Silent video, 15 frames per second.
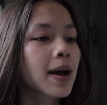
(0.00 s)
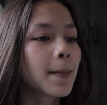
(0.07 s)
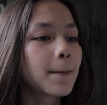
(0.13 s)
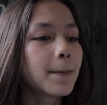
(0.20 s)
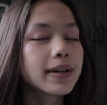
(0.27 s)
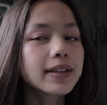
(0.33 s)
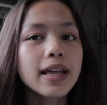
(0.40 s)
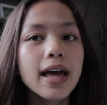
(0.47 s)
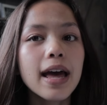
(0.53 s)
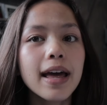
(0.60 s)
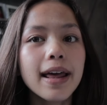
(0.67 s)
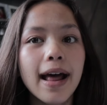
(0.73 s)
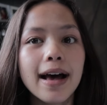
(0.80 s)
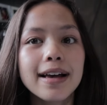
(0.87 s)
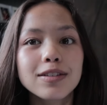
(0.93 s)
But
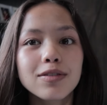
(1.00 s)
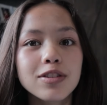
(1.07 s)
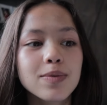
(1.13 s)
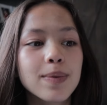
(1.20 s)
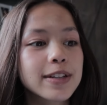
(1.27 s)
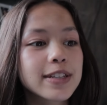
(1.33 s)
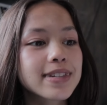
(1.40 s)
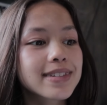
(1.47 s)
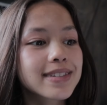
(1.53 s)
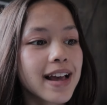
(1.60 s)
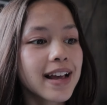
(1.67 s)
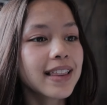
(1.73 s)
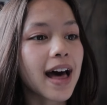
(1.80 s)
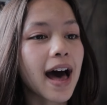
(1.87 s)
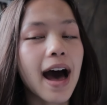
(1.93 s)
then, as I was about to
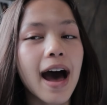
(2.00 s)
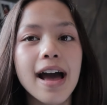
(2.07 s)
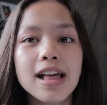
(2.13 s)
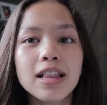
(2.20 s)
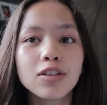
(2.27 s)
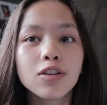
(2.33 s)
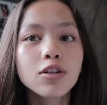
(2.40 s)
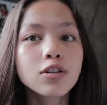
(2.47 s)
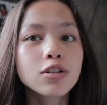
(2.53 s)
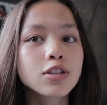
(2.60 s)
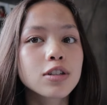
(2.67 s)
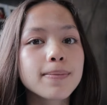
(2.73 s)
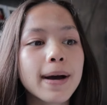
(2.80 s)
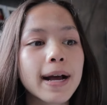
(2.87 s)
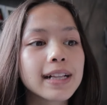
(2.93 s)
say that, I looked
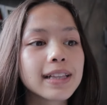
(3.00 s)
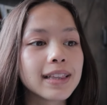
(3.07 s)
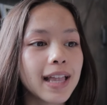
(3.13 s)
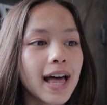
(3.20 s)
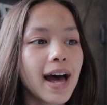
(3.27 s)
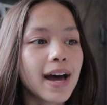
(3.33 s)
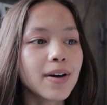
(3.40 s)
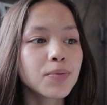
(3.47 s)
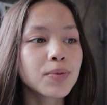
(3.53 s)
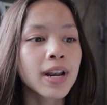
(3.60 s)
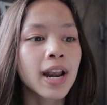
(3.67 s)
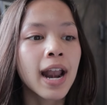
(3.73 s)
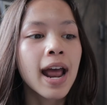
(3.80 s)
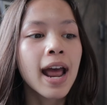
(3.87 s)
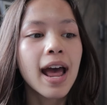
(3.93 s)
to my left,
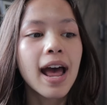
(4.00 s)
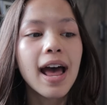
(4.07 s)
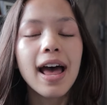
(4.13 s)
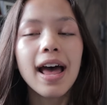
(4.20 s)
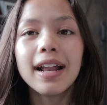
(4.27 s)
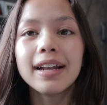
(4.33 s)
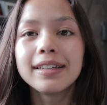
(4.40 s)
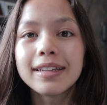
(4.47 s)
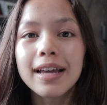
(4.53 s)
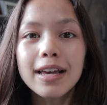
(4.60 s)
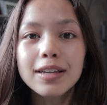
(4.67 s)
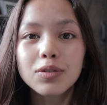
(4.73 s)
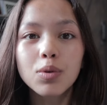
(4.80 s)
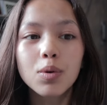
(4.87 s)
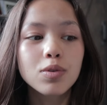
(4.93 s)
and
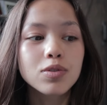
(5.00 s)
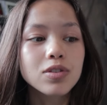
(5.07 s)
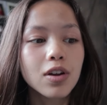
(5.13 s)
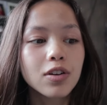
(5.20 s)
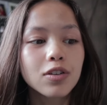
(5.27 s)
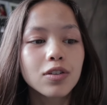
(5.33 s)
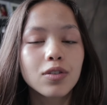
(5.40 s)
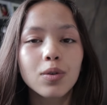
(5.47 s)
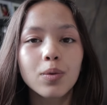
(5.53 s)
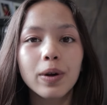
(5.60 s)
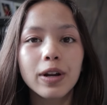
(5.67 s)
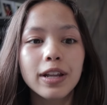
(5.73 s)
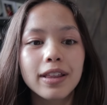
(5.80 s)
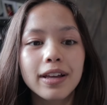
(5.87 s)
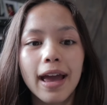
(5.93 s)
guess what was under
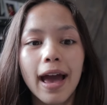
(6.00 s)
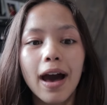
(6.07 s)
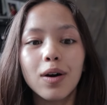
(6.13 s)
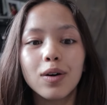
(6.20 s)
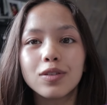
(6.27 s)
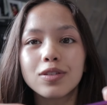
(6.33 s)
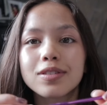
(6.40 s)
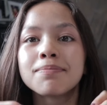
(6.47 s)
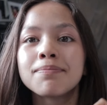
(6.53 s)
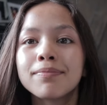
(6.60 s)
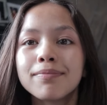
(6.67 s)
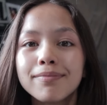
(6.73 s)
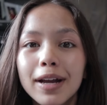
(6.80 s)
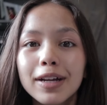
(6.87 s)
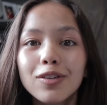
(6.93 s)
one of the cows?
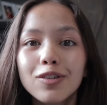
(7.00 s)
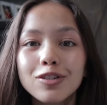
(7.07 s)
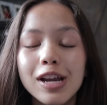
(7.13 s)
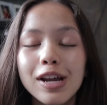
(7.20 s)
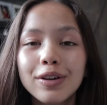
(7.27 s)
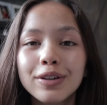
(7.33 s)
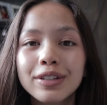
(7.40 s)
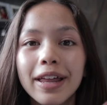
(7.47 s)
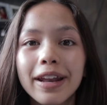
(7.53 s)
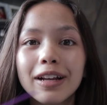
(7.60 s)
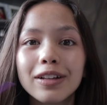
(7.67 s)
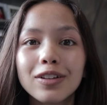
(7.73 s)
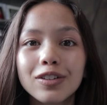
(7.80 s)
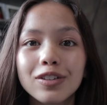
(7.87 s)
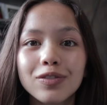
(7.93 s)
My crochet hook that
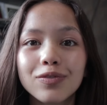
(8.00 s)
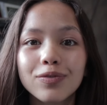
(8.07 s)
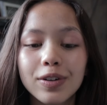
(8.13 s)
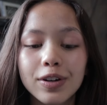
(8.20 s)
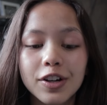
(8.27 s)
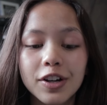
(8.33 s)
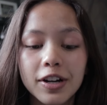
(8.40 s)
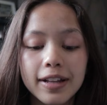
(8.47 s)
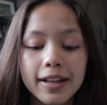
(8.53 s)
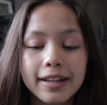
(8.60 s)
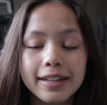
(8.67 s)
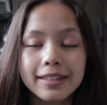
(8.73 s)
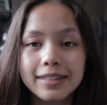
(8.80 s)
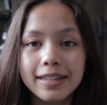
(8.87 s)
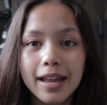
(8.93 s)
I looked for
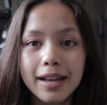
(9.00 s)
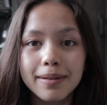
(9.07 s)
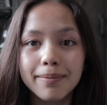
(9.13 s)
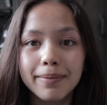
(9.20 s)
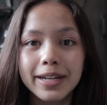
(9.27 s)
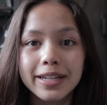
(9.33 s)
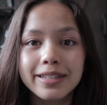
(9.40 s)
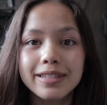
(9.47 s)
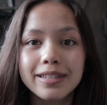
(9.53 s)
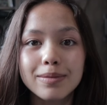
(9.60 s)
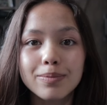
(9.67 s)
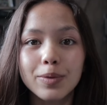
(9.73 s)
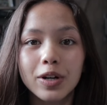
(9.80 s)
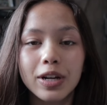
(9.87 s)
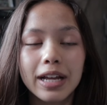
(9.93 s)
like 10 minutes
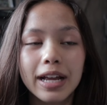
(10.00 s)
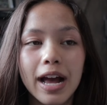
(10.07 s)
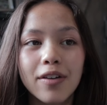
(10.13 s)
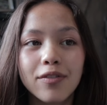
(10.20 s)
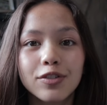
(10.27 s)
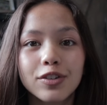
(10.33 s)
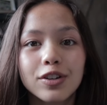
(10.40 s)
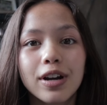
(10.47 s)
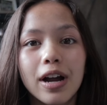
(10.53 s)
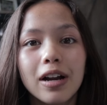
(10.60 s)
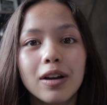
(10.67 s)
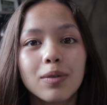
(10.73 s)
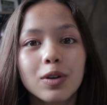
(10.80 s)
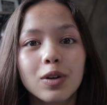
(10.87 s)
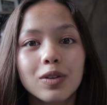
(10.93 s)
this morning after
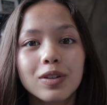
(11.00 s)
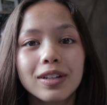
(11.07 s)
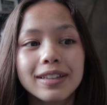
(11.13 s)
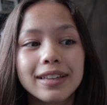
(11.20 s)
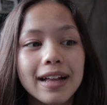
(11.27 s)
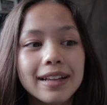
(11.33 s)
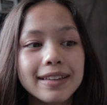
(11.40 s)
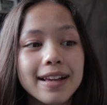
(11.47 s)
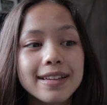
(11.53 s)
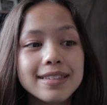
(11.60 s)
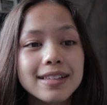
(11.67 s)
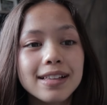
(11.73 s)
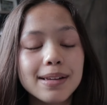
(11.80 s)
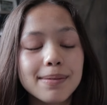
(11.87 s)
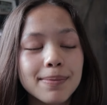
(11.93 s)
I recorded that
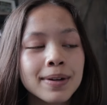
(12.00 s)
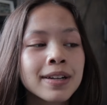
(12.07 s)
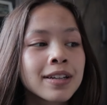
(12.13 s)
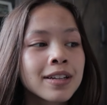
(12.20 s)
last clip.